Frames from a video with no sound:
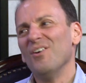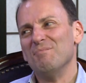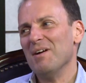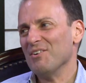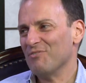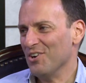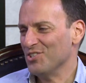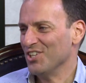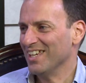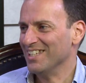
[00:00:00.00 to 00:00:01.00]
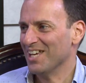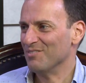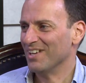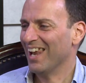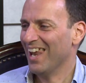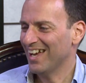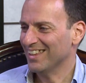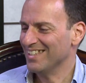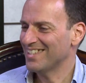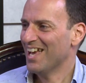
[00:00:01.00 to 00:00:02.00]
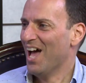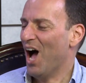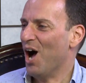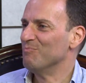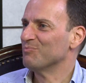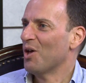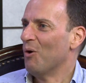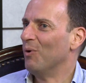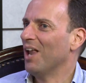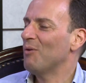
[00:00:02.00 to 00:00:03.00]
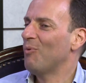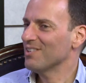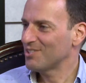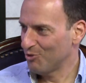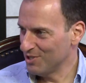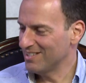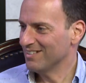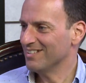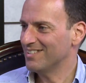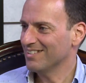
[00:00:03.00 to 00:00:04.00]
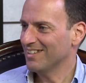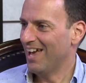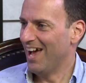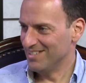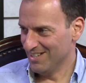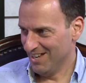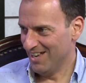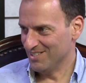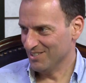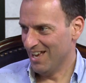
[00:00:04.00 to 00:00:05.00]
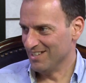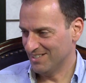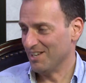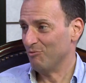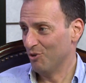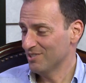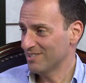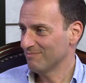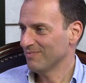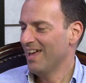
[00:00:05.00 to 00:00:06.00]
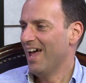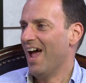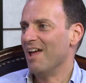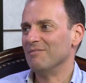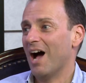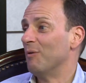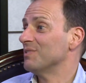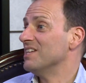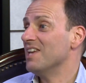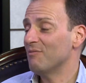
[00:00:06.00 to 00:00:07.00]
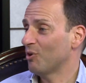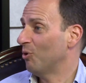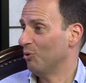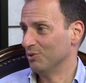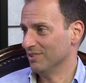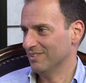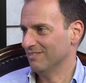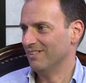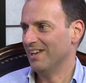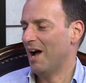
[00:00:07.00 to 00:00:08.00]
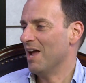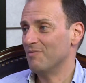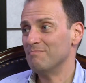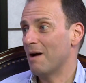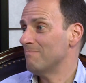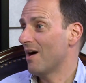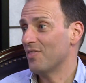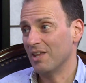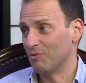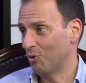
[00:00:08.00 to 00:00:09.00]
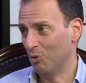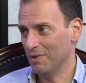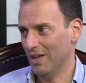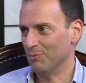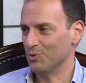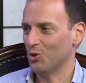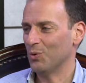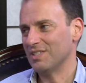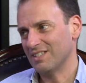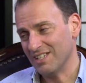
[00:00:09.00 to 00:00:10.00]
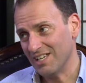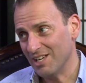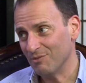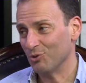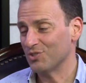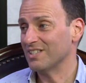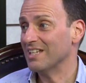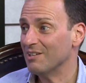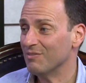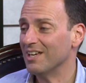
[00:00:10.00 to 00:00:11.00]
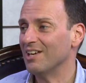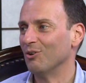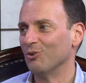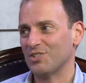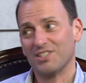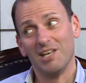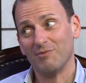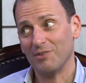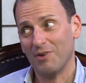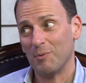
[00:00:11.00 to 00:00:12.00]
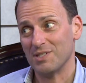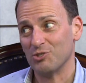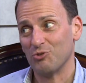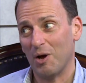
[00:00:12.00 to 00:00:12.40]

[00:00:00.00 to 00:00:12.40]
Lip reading: You're being very cheeky, David. I like this. Well, I was christened as Stavros, right, and I was never called it. Even my mother never called me that. It was always Steve or Stevie or Stephen if I was in